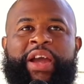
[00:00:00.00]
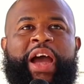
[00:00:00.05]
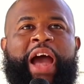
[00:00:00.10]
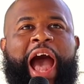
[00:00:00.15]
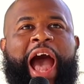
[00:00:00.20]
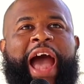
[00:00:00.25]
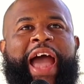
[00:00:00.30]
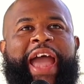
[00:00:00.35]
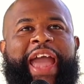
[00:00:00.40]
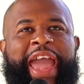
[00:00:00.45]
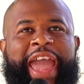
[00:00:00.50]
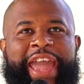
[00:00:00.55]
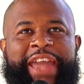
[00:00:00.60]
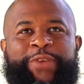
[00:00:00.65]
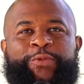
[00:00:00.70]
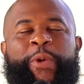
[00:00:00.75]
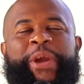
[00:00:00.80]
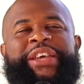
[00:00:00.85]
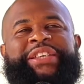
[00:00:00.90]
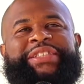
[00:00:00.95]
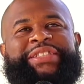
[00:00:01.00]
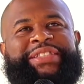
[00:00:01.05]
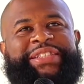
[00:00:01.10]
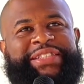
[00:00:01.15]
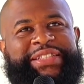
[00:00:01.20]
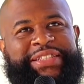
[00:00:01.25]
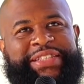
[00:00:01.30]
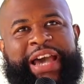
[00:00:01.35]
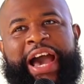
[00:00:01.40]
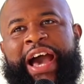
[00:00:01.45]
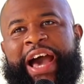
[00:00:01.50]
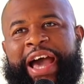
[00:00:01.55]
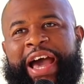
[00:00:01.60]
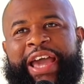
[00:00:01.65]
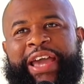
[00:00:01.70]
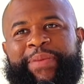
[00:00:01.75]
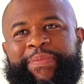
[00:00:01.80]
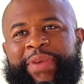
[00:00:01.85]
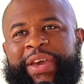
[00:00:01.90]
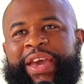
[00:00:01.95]
I hate wasting
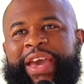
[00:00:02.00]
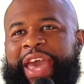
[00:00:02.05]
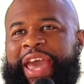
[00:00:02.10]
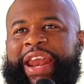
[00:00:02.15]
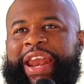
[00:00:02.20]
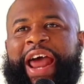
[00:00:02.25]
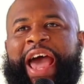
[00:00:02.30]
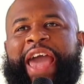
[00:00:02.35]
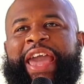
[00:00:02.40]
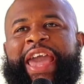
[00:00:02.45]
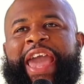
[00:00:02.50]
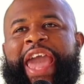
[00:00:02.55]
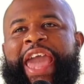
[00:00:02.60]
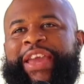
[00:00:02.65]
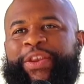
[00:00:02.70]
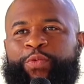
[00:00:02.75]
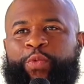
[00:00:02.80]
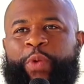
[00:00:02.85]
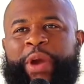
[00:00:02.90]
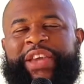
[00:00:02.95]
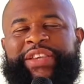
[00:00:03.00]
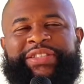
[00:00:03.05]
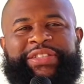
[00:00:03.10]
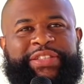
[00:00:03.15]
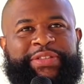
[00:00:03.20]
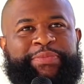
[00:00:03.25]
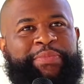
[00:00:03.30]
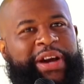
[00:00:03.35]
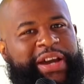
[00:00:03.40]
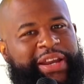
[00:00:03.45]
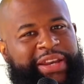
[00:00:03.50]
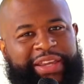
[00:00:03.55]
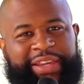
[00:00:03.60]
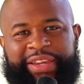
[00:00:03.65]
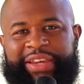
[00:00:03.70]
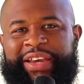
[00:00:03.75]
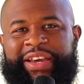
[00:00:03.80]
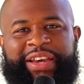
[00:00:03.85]
time and I hate wasting money.